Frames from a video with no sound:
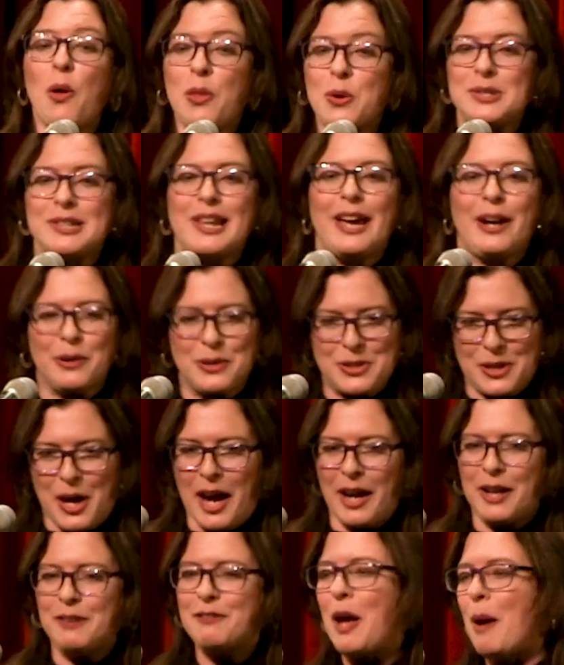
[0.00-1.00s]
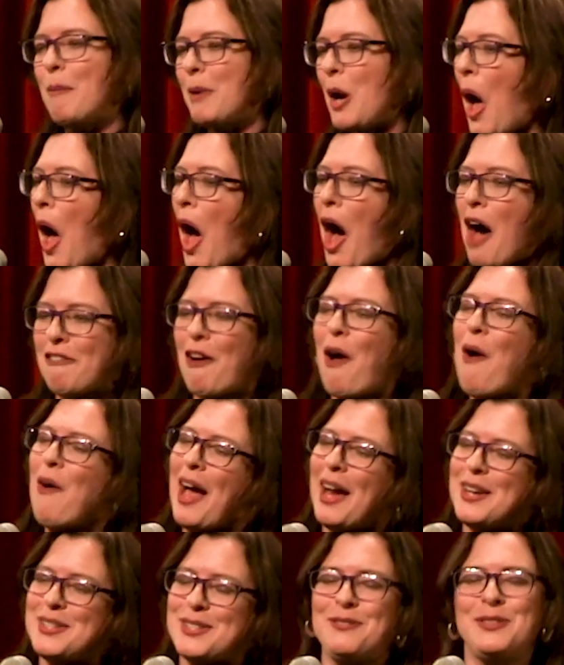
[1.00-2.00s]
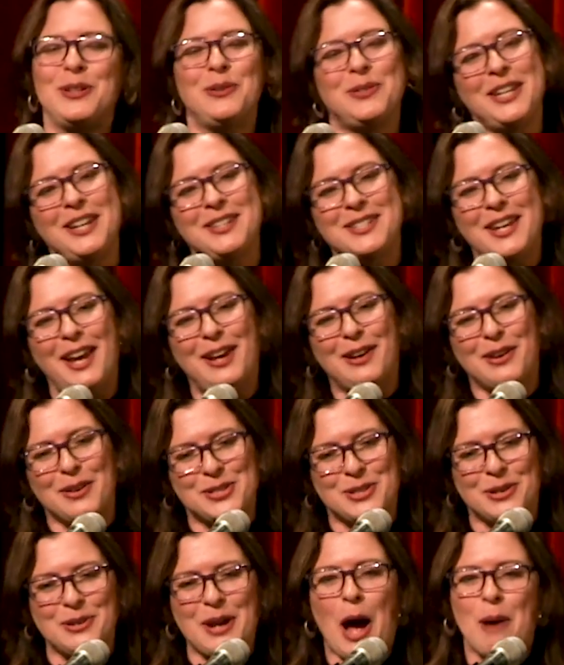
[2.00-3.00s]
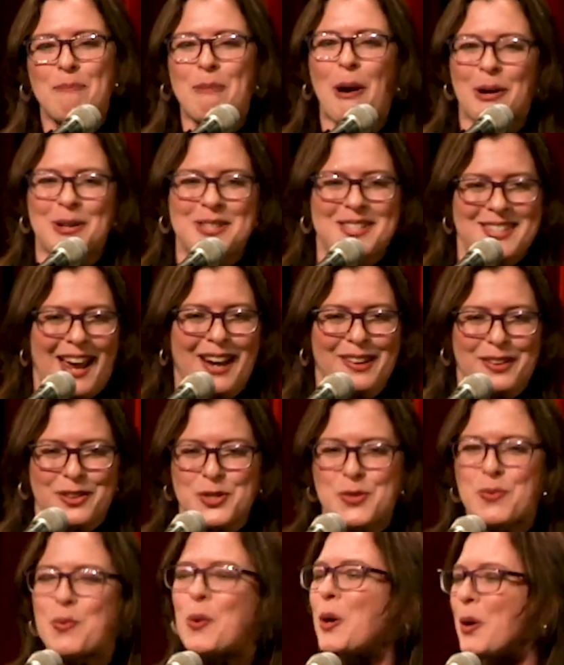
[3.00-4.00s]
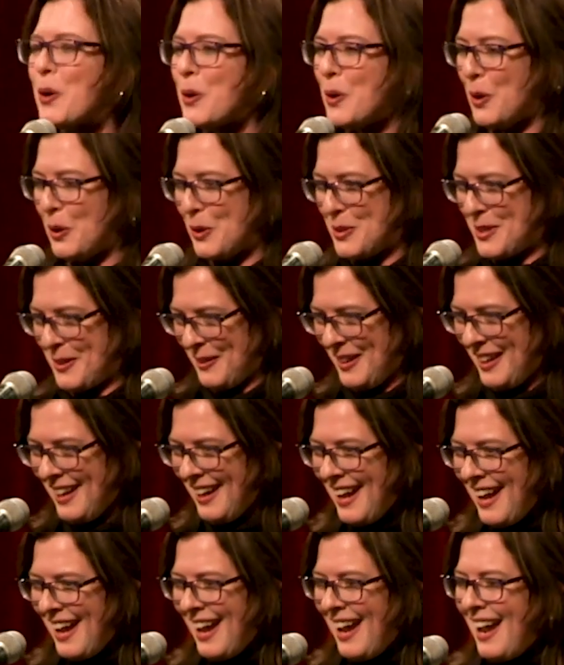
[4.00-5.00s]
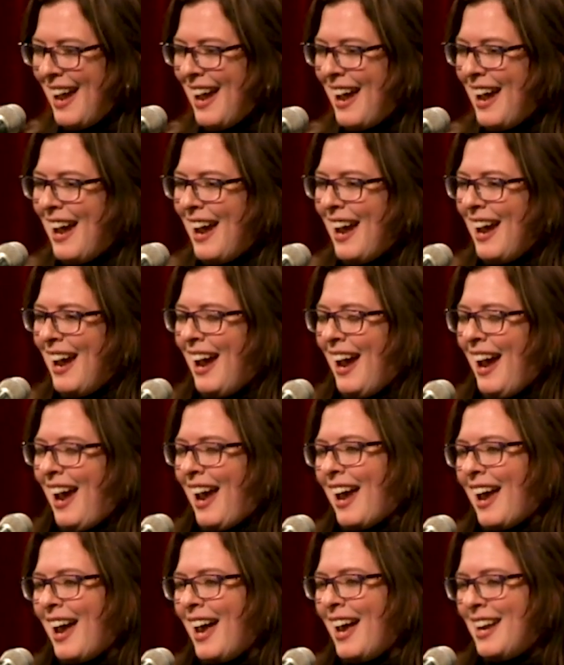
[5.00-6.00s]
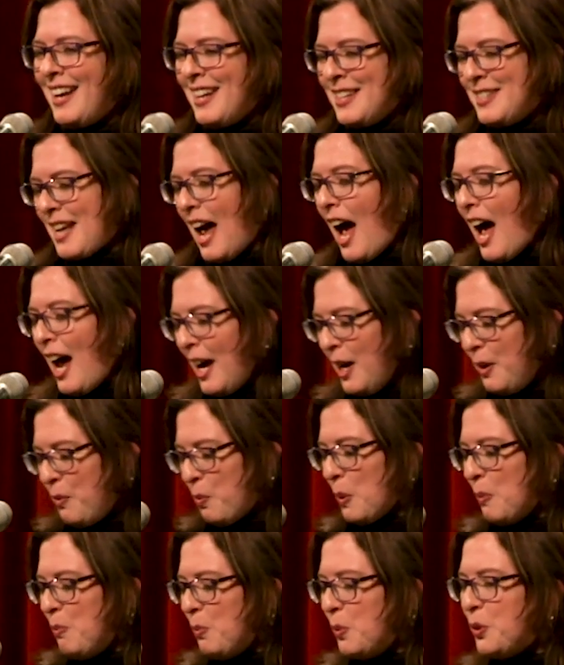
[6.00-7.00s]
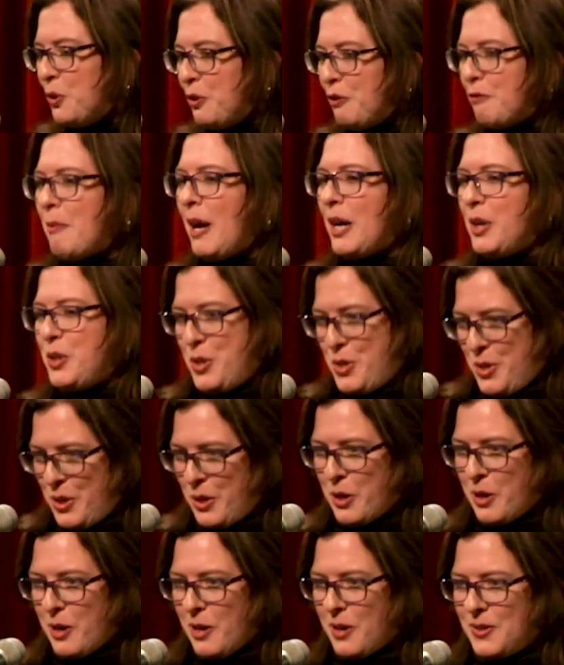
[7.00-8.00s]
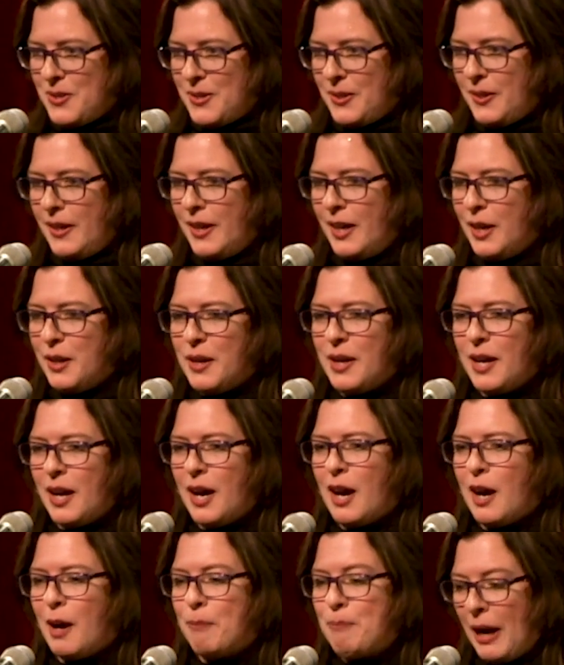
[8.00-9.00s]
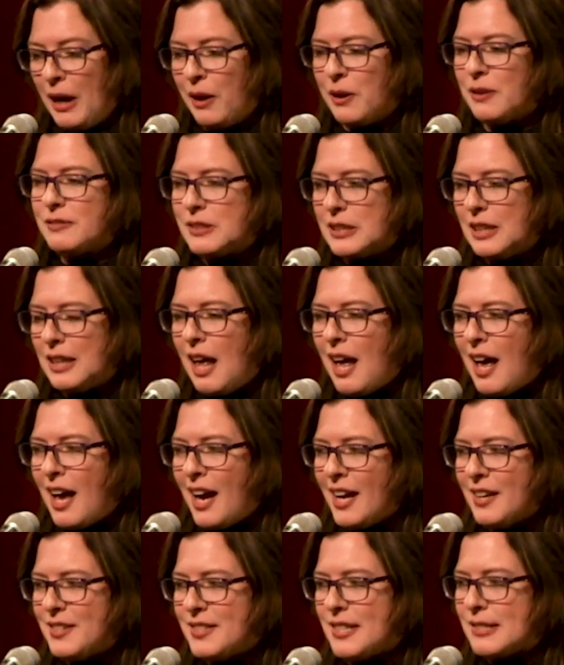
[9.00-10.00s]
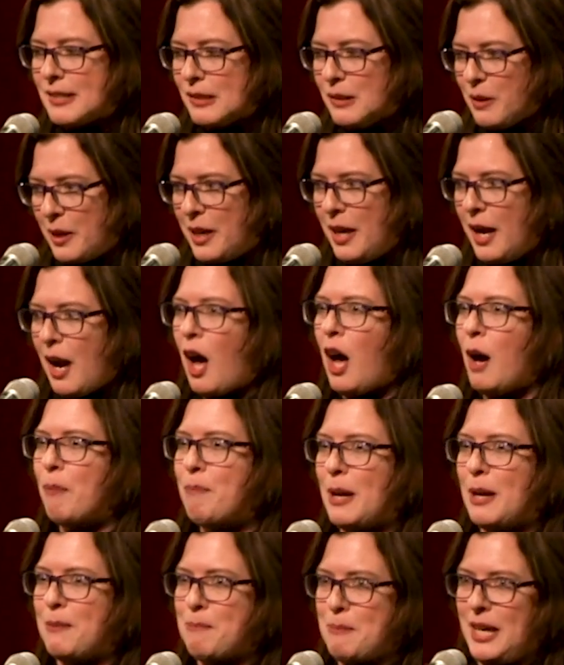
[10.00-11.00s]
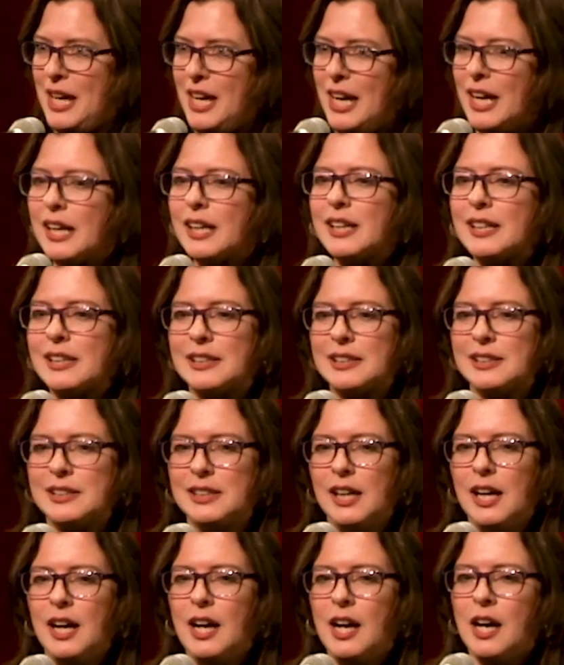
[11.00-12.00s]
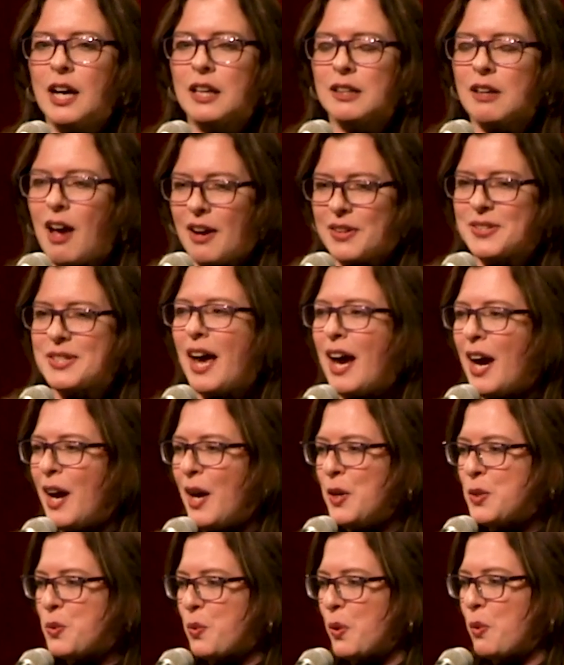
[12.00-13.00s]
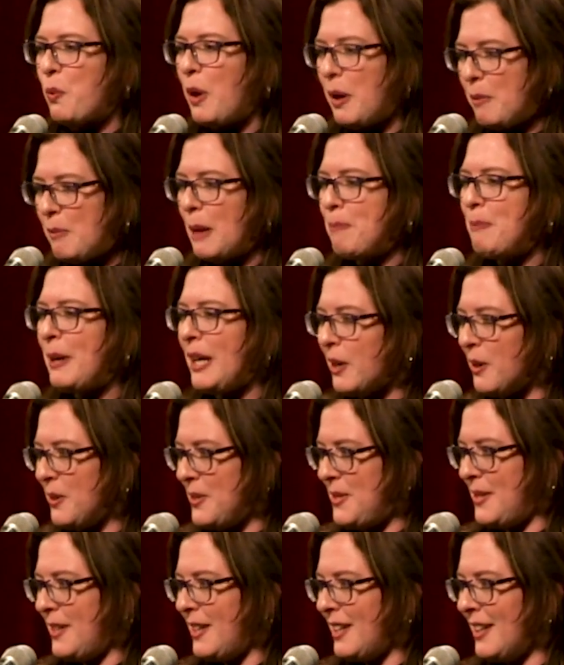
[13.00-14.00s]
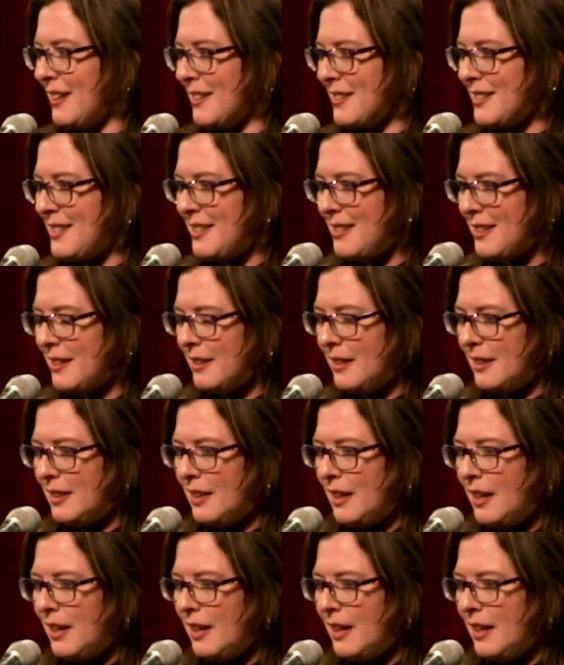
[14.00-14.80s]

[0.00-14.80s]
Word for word: all those layers kind of coming off, all kinds of new details are now part of Skylar's world. And as I remove my shirt, a pair of little eyes is looking up at me, locks eyes with one of my piercings,